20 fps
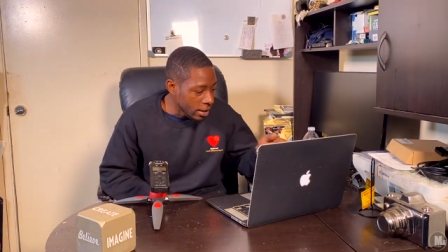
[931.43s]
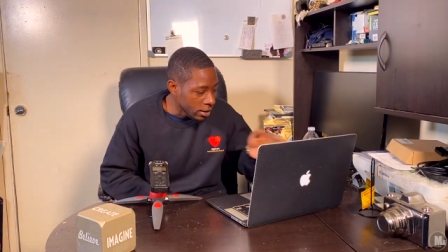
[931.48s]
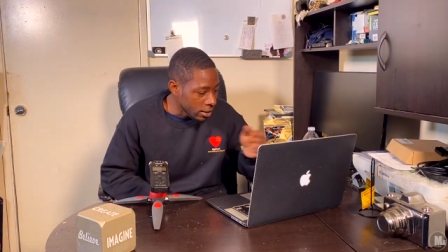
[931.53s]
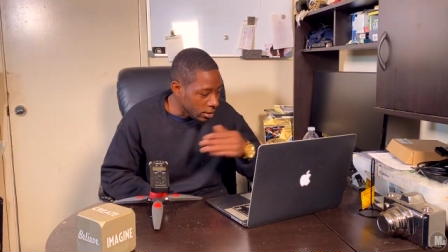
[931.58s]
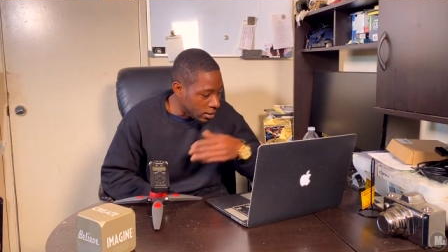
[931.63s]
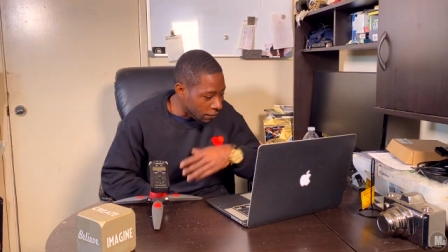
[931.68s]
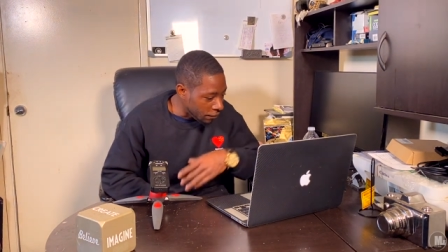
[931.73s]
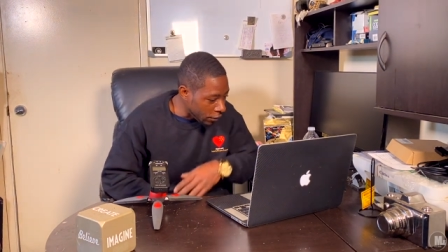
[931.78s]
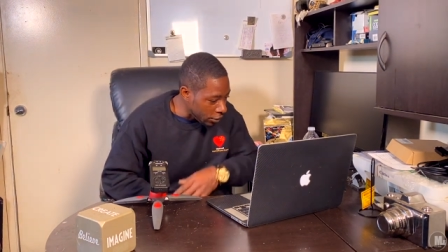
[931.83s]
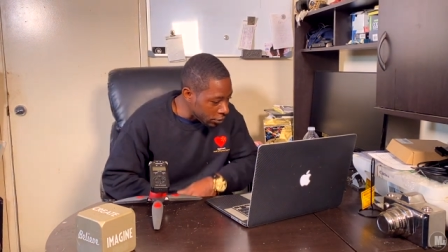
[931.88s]
the
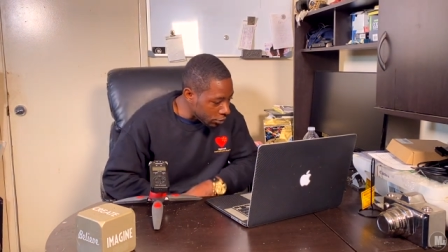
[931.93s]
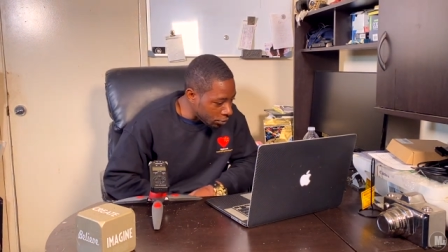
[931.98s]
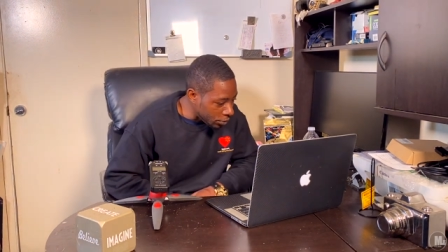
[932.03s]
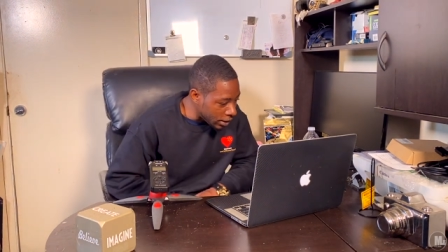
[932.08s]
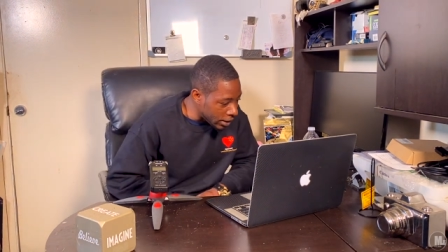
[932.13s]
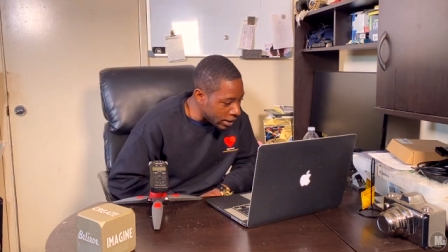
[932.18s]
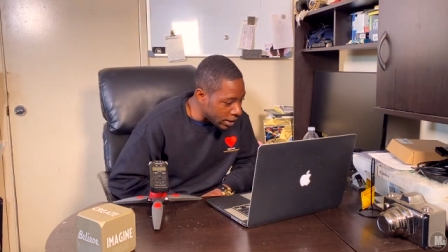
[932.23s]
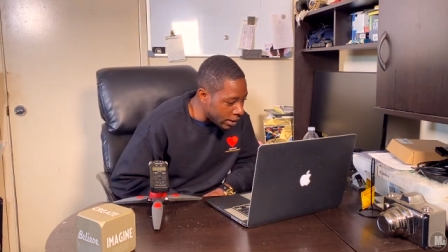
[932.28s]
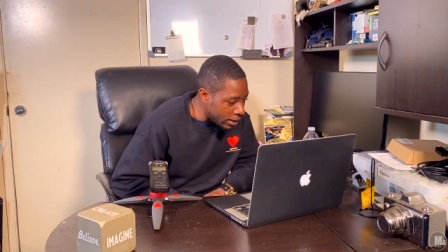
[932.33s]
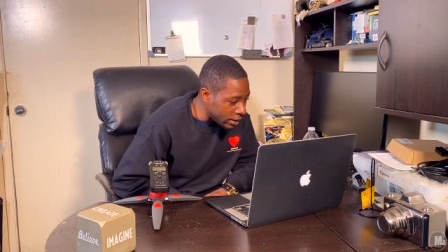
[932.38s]
first one
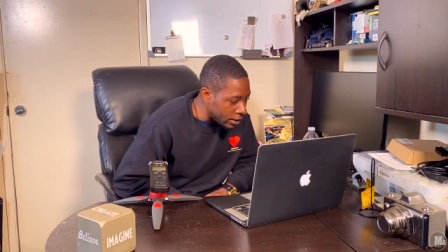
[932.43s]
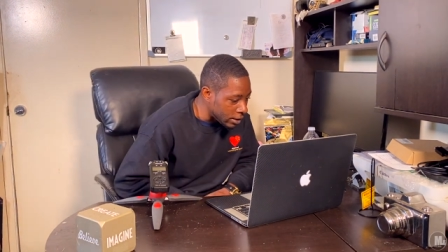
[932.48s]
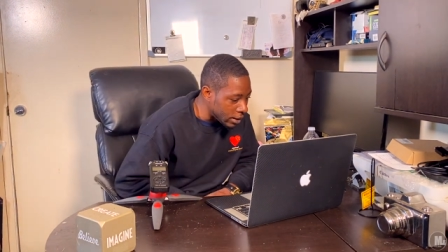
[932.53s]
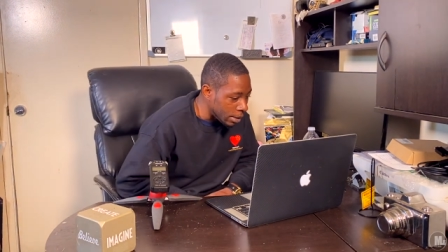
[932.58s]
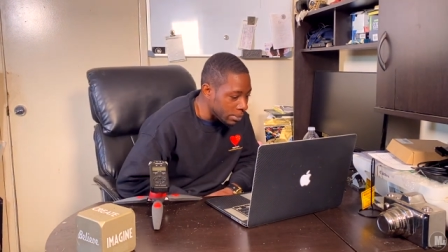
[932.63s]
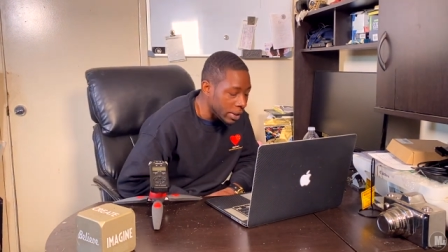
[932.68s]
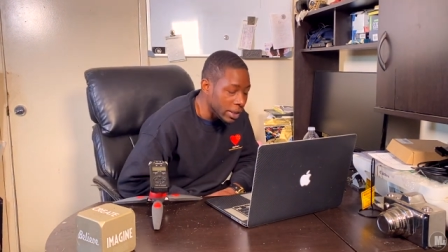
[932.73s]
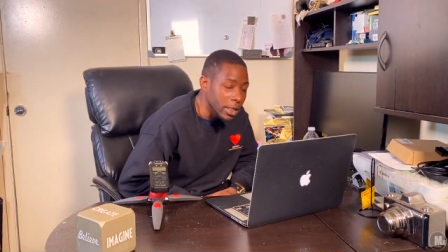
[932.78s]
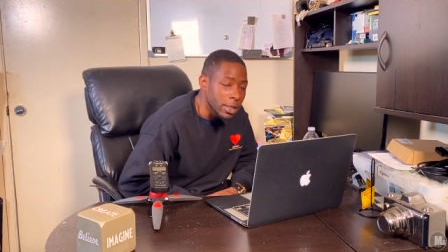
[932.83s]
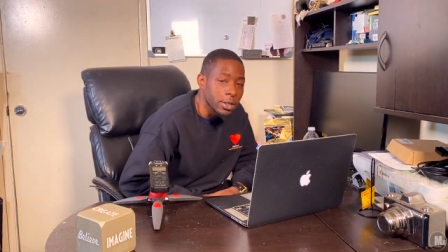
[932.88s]
is I'm
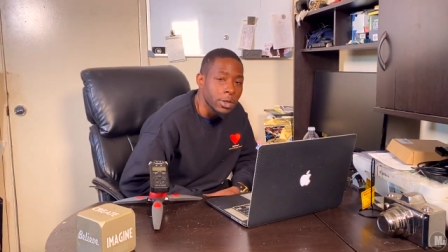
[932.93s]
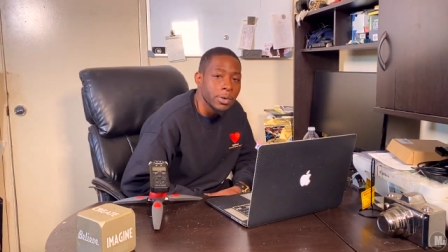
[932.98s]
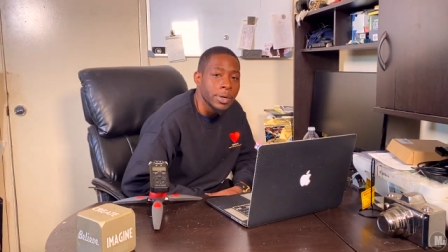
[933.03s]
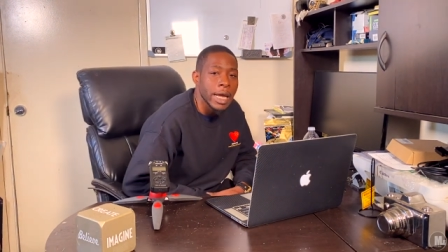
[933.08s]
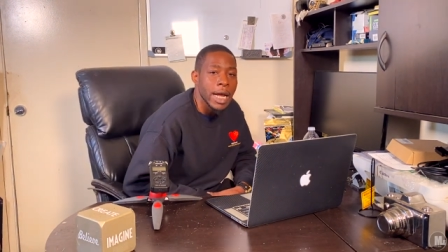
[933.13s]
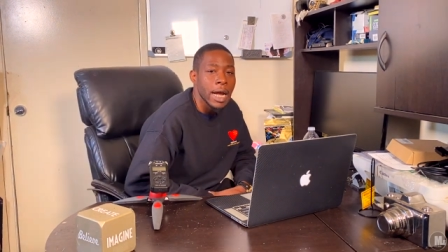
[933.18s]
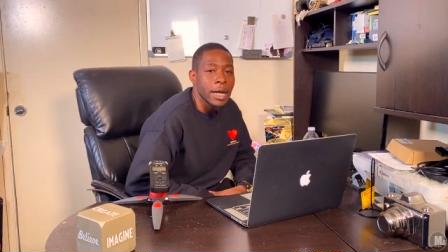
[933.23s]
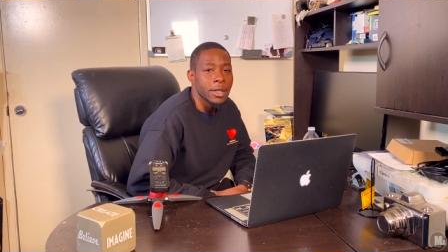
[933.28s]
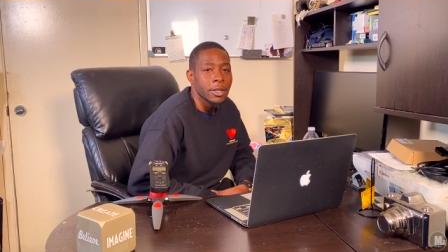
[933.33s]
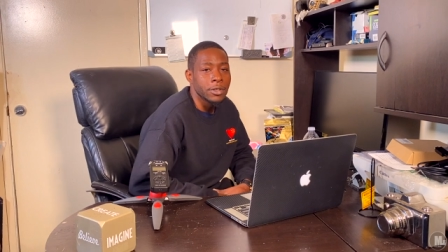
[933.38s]
getting a new
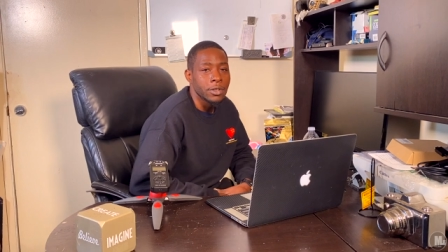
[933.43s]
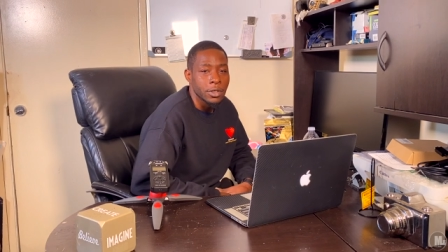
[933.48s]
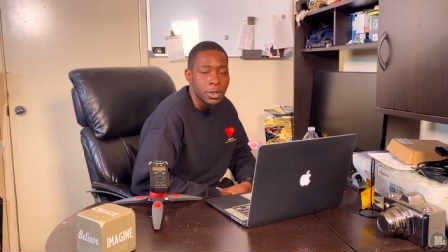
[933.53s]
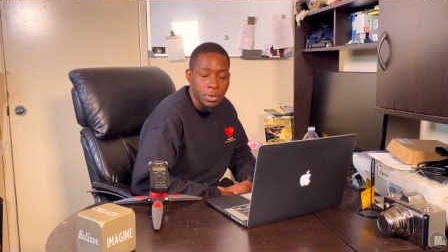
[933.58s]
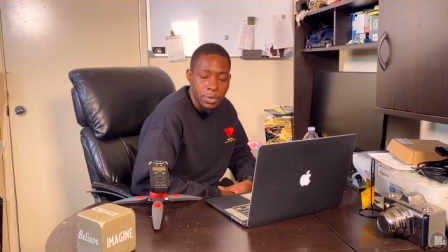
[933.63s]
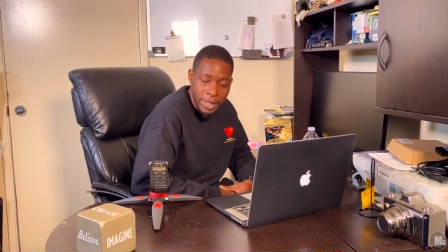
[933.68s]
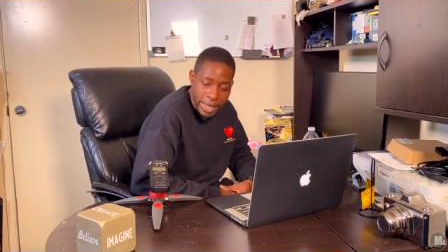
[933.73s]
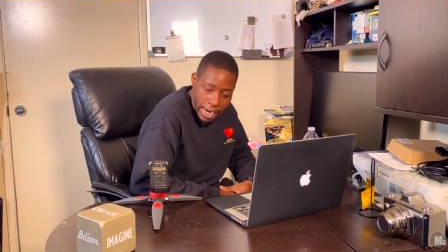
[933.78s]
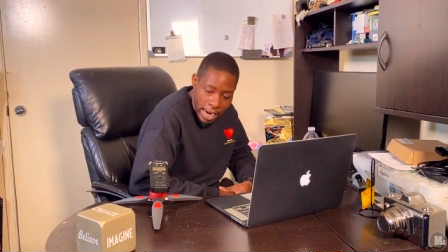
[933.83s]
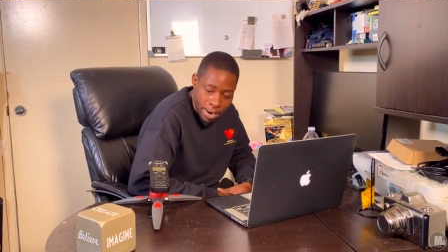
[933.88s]
ca new
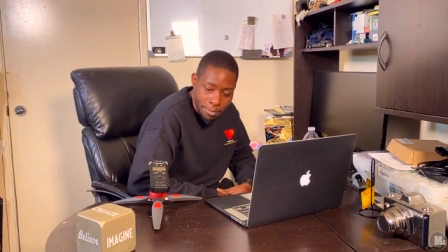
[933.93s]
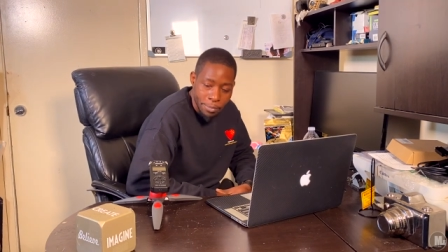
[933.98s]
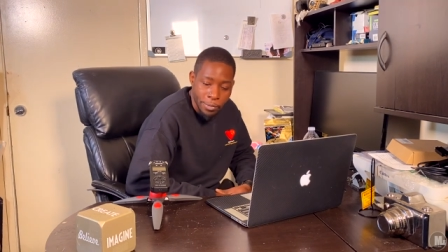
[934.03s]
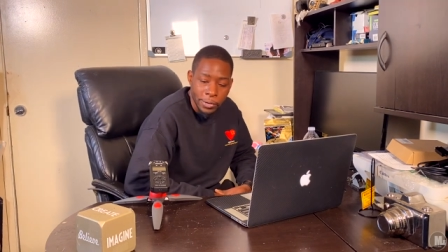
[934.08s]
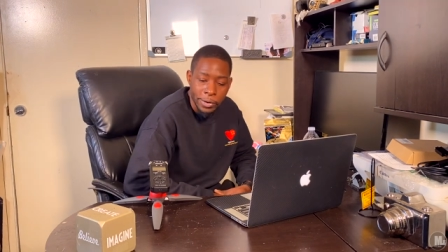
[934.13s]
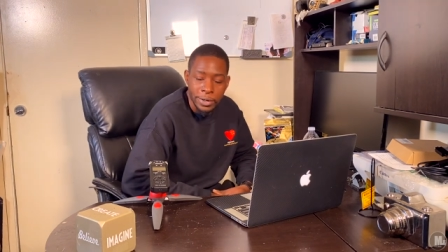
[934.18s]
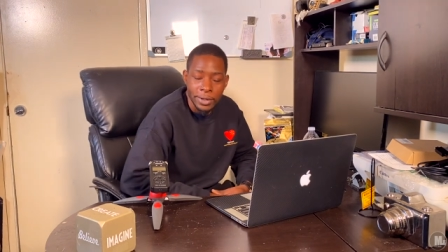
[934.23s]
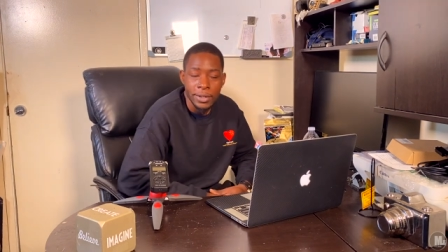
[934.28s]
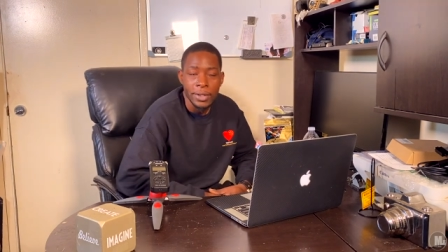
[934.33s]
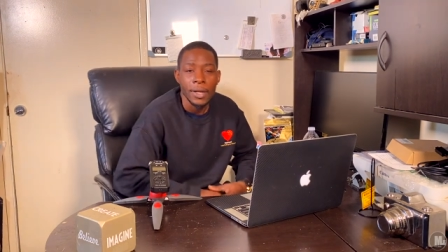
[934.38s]

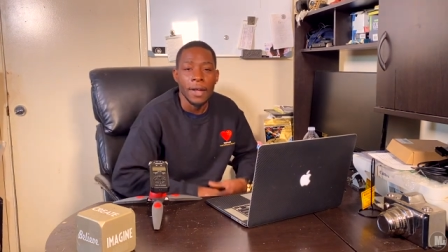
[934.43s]
camera